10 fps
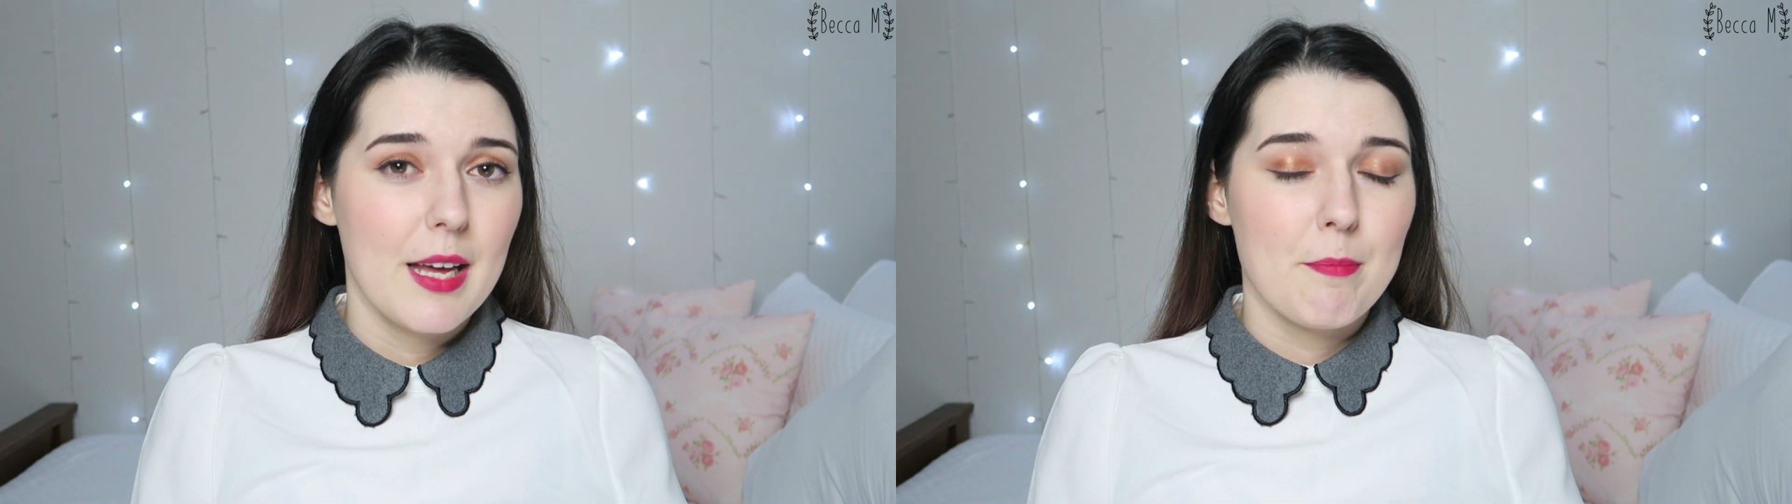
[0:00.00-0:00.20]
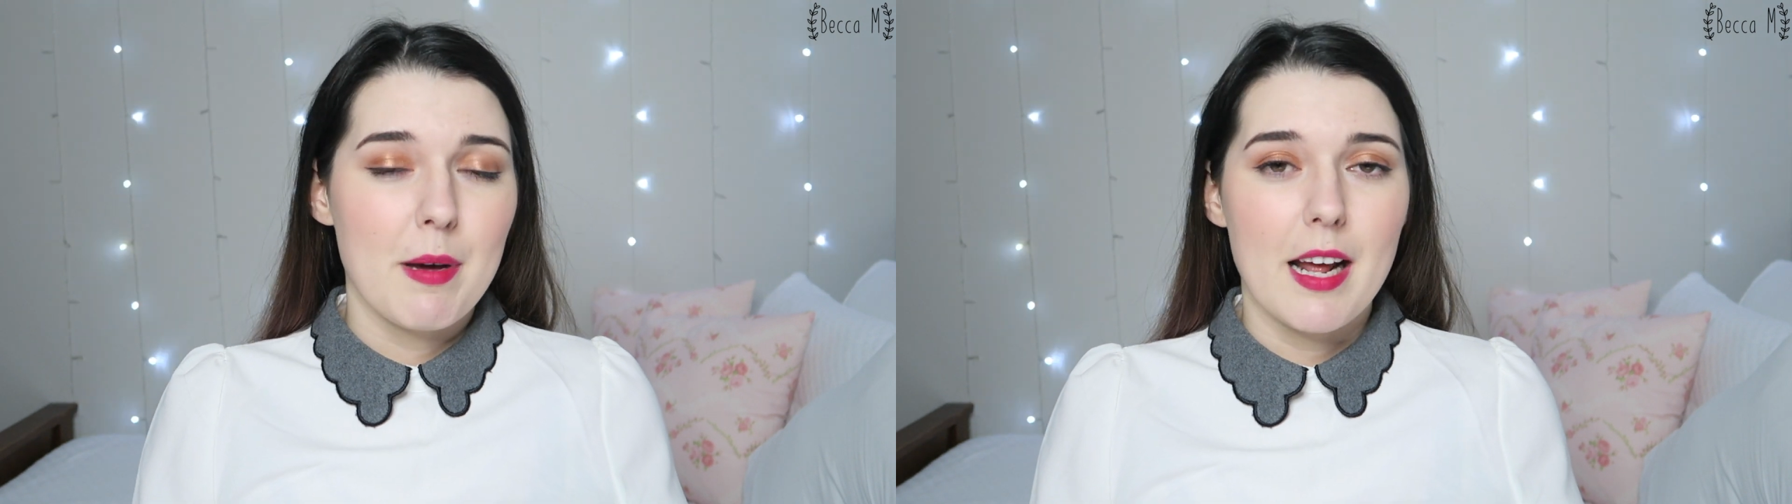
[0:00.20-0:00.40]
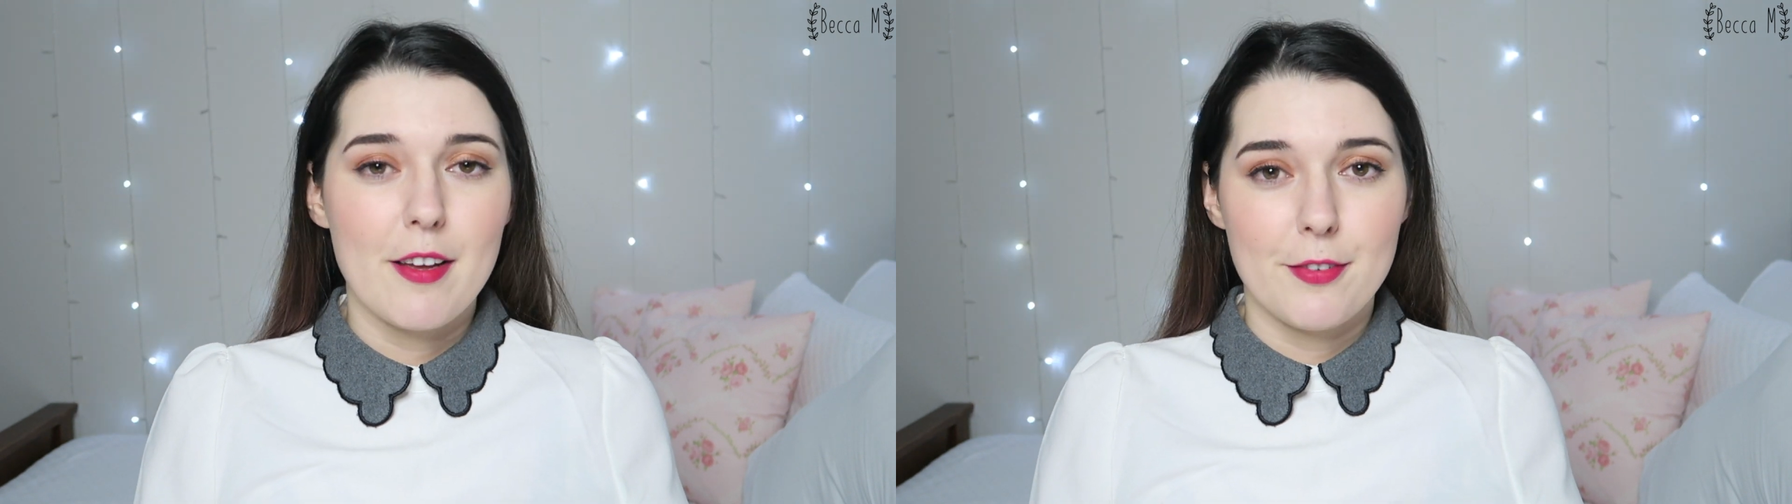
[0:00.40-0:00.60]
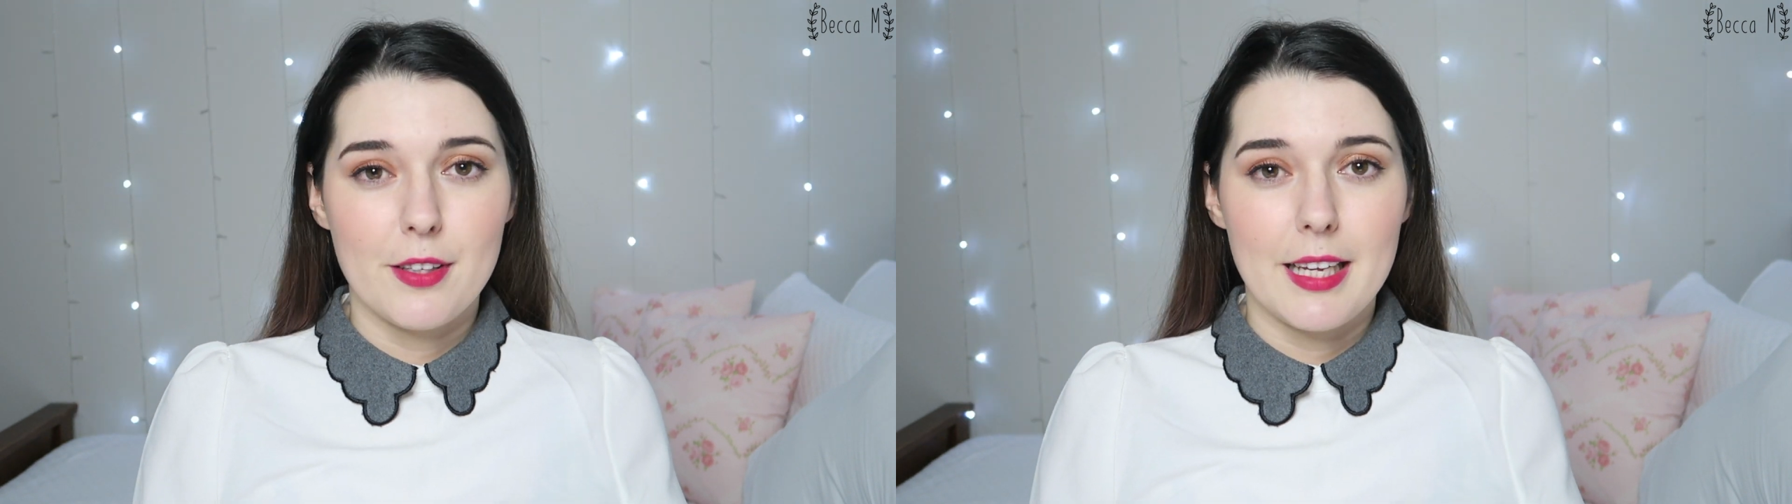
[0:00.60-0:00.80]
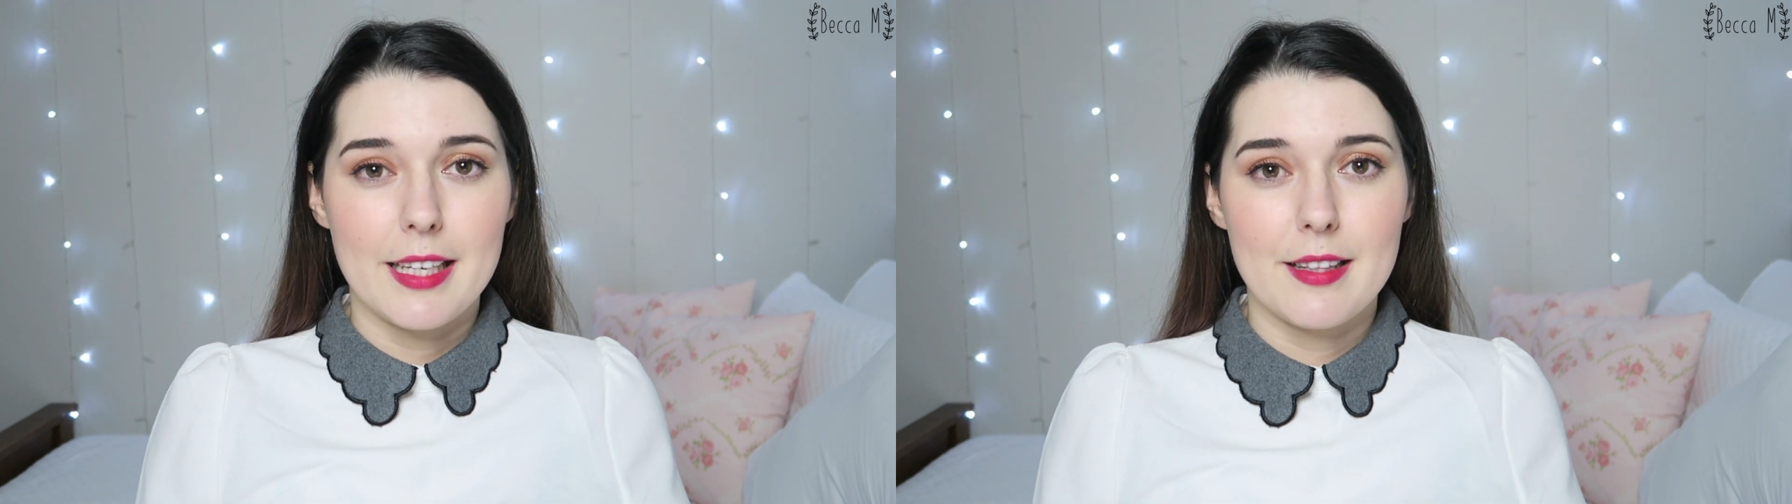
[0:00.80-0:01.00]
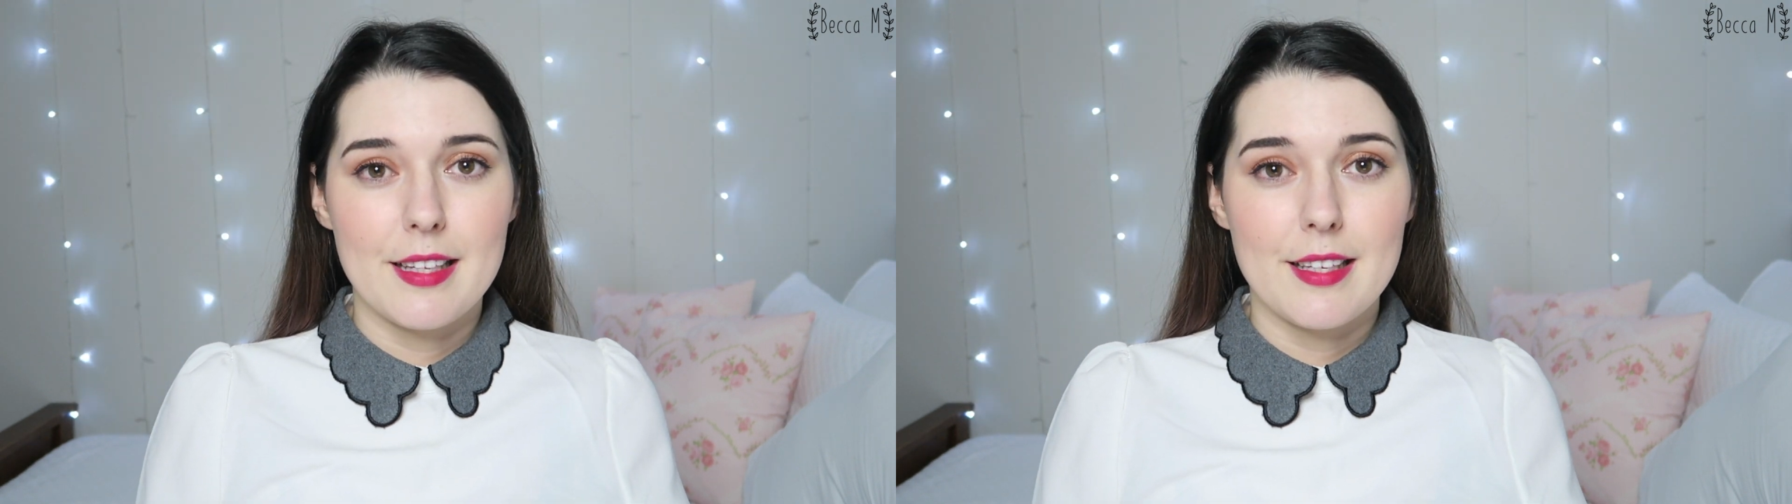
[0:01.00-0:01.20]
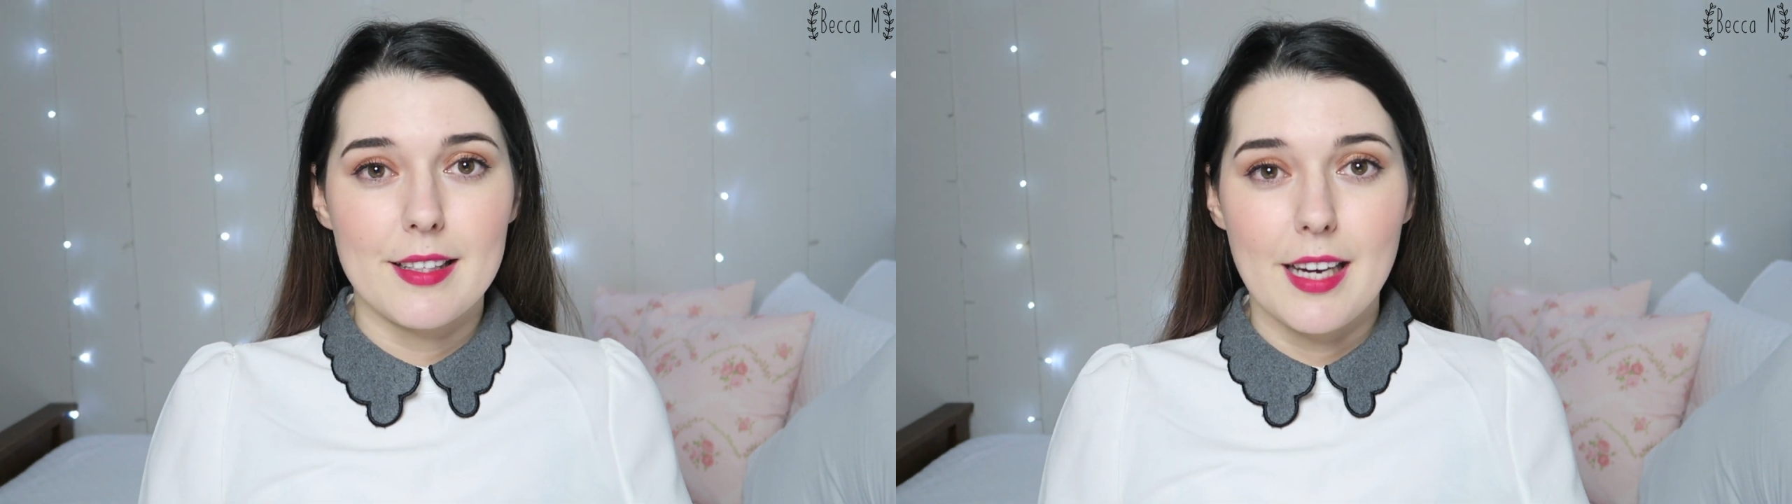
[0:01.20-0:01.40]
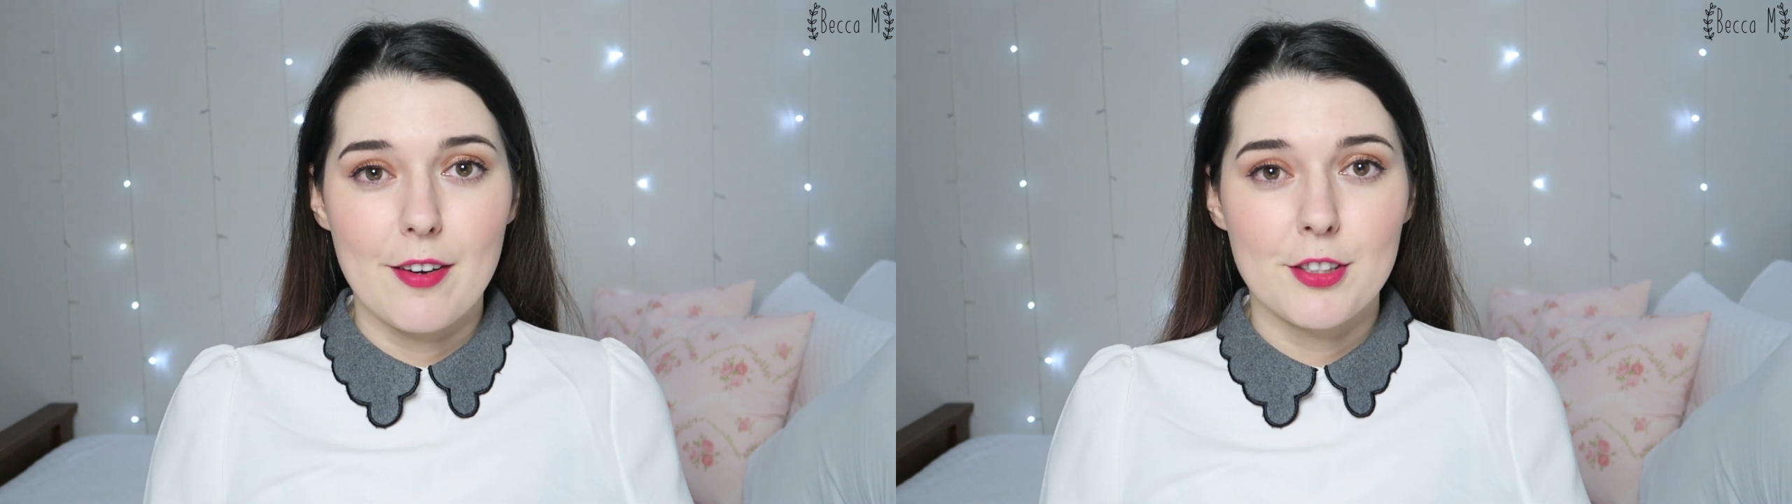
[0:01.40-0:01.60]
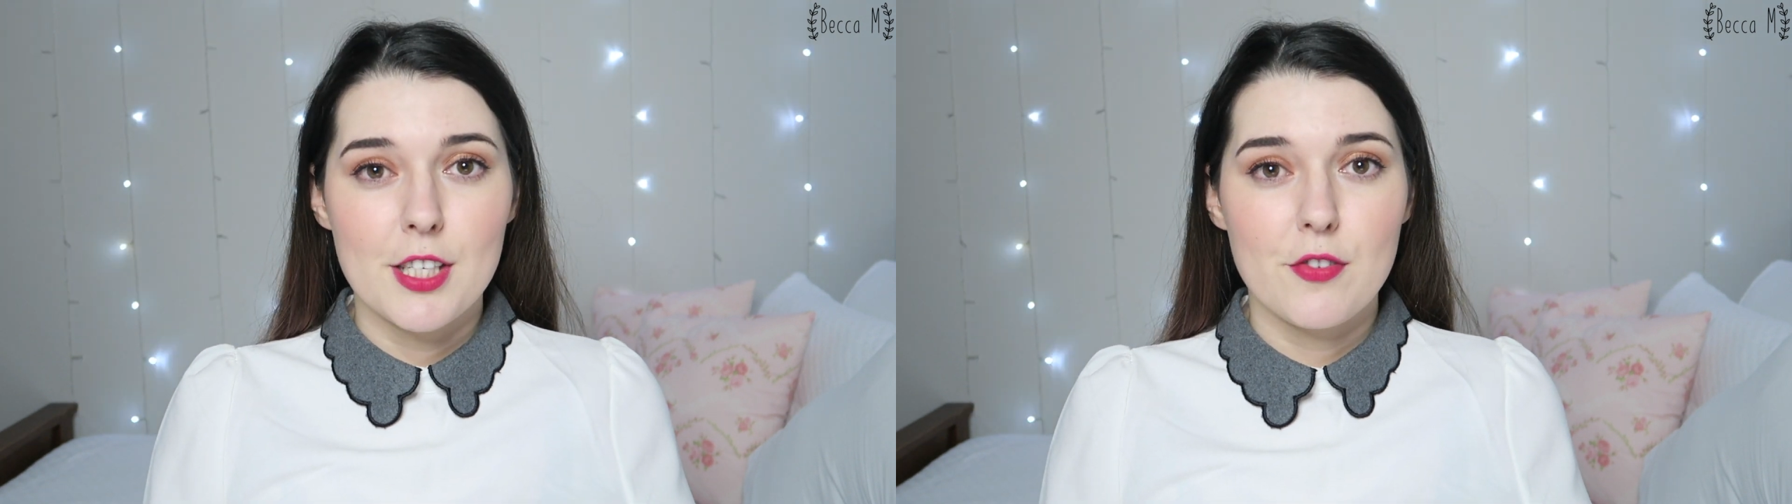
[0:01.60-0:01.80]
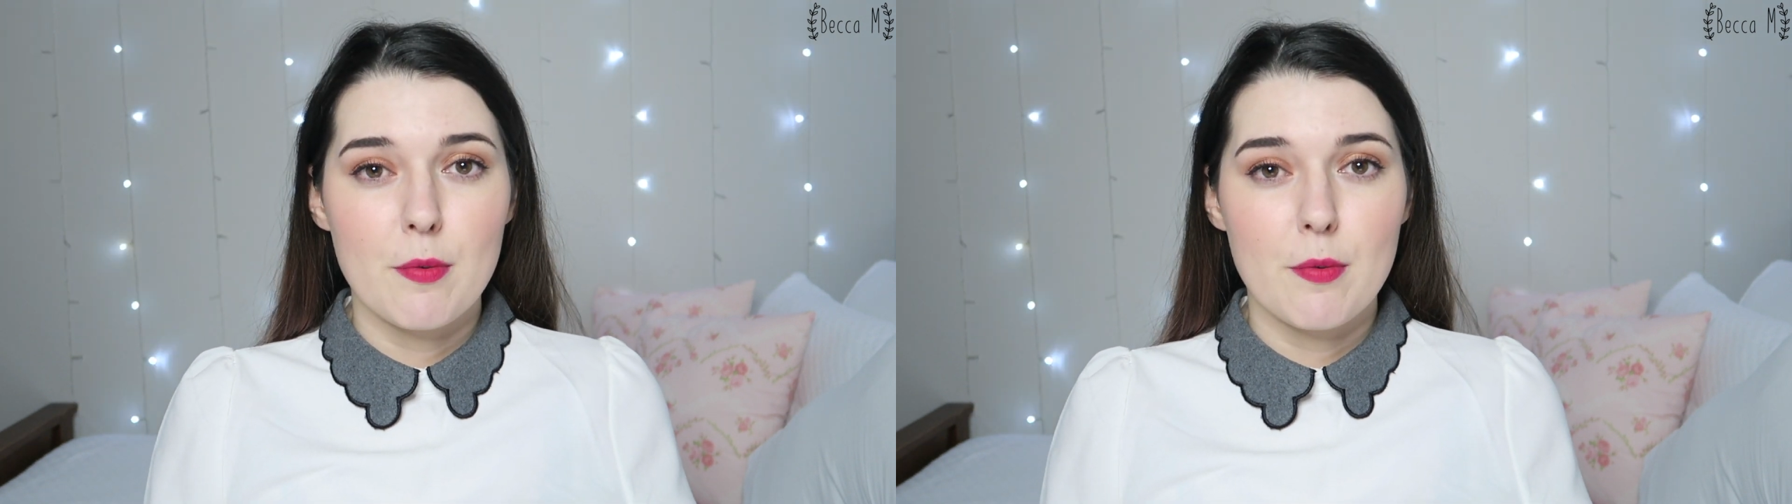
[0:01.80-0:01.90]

But I feel like the coverage